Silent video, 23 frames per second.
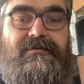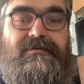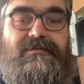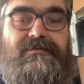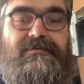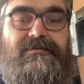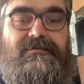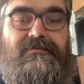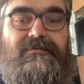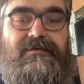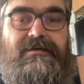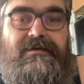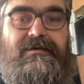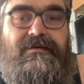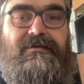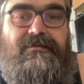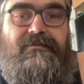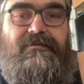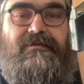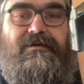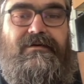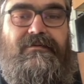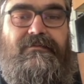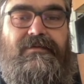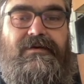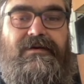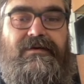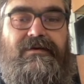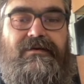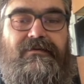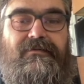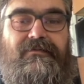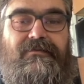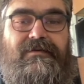So now I'm gonna
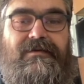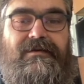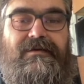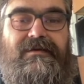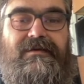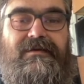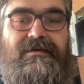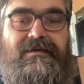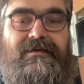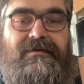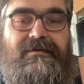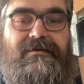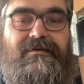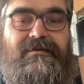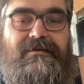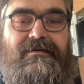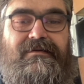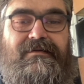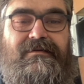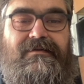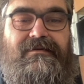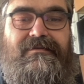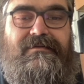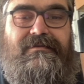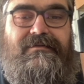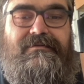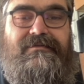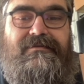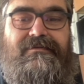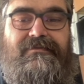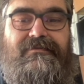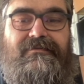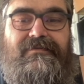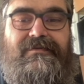go into here and
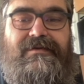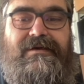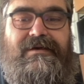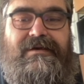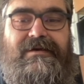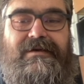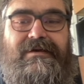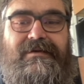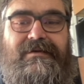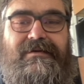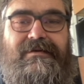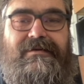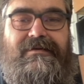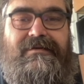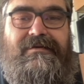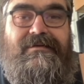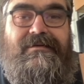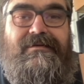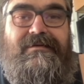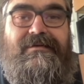do that,